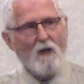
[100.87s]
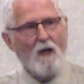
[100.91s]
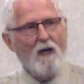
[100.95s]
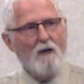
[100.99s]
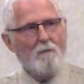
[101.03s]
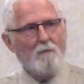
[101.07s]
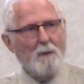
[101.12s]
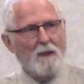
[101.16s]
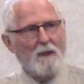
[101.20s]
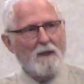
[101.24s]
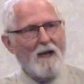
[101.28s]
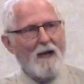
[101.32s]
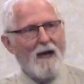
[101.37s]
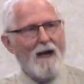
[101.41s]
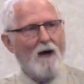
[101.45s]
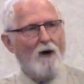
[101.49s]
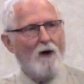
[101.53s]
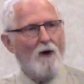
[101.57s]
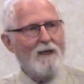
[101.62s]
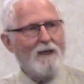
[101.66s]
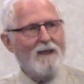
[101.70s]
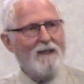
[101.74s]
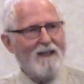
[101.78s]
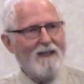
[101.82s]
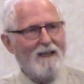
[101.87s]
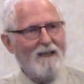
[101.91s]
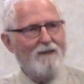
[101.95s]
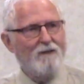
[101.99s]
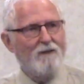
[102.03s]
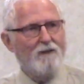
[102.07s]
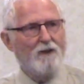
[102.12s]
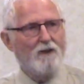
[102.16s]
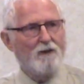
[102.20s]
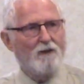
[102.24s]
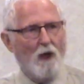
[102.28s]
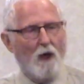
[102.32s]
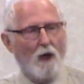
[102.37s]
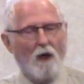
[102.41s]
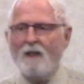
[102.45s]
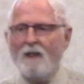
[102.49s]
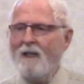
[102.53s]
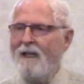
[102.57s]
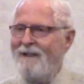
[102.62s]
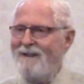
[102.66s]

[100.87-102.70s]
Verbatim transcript: But now he needed to talk. He